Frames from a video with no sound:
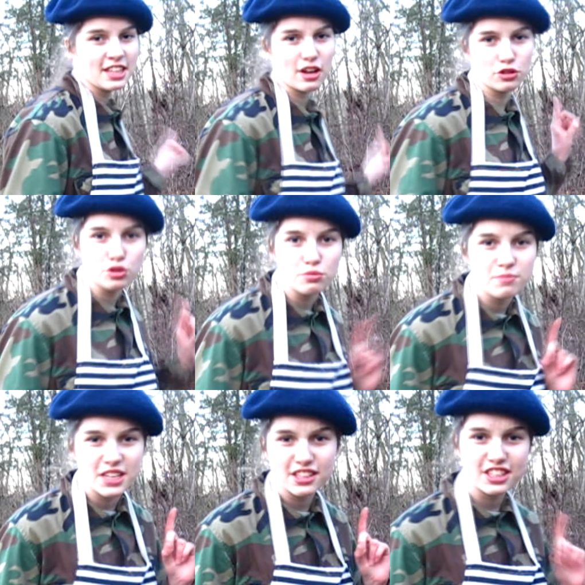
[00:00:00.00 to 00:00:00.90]
out who
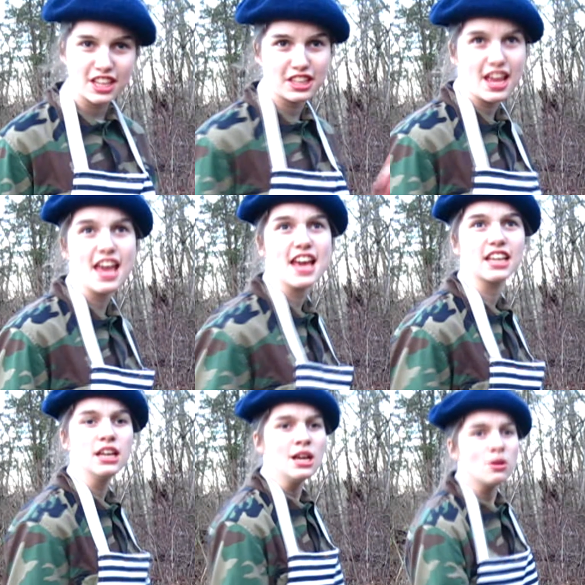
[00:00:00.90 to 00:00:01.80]
made that
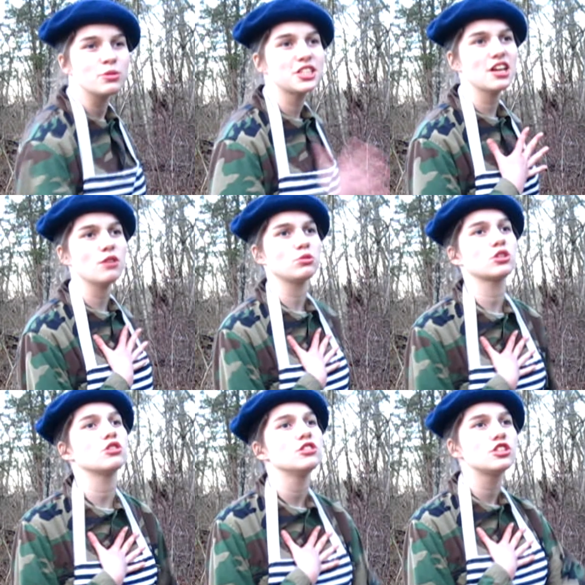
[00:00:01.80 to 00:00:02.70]
egg without
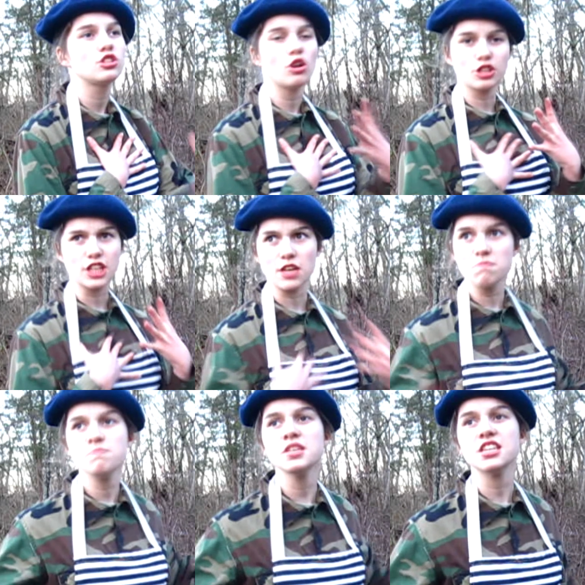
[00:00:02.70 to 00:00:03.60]

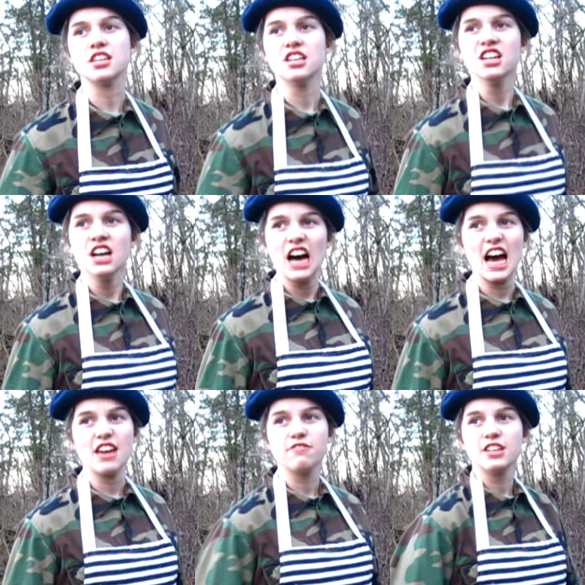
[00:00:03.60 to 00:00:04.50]
consulting me,
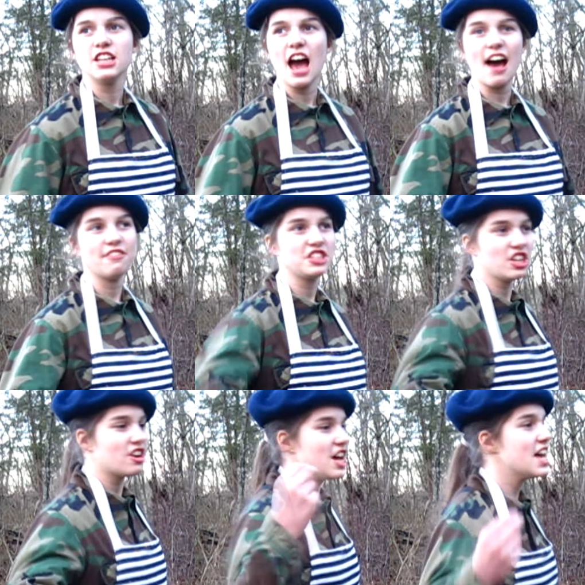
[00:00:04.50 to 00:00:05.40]
I will have
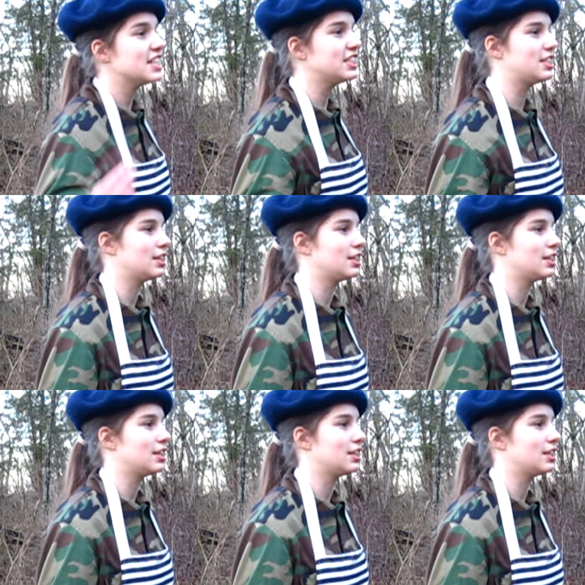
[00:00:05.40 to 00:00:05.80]
their heads.